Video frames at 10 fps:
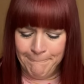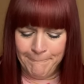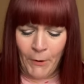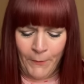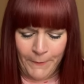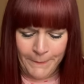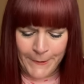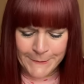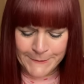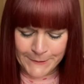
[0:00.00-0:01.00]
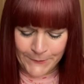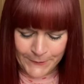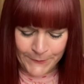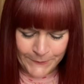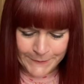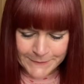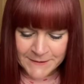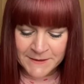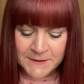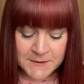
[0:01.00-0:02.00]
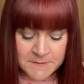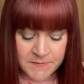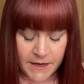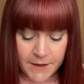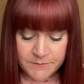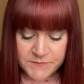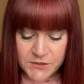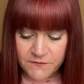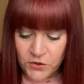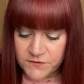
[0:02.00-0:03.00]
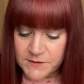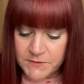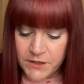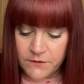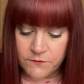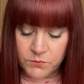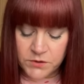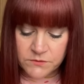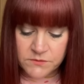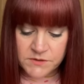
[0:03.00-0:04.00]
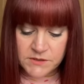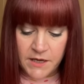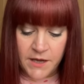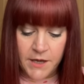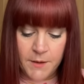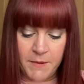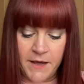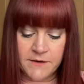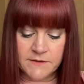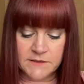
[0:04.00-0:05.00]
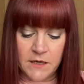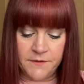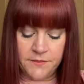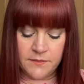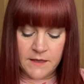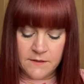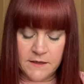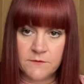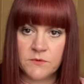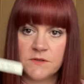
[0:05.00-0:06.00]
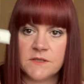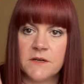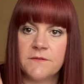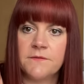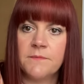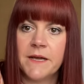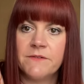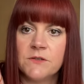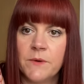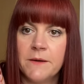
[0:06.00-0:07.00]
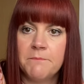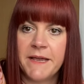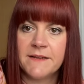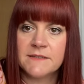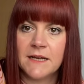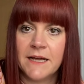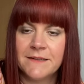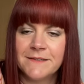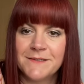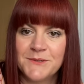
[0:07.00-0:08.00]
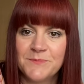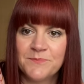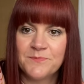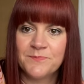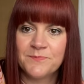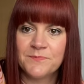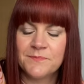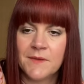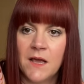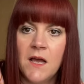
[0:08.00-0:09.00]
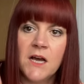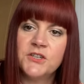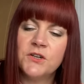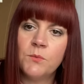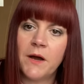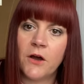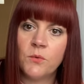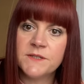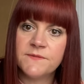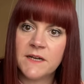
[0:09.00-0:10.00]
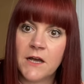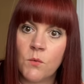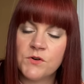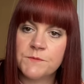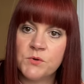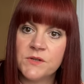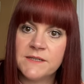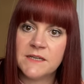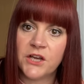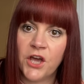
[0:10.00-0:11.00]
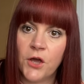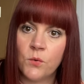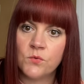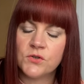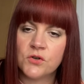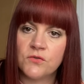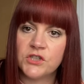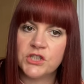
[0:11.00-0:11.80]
It's so cute. So I've got some of those ones. And I think these ones are from there as well, Made to Last. I don't know why, I always feel like I want to put this in a coat or a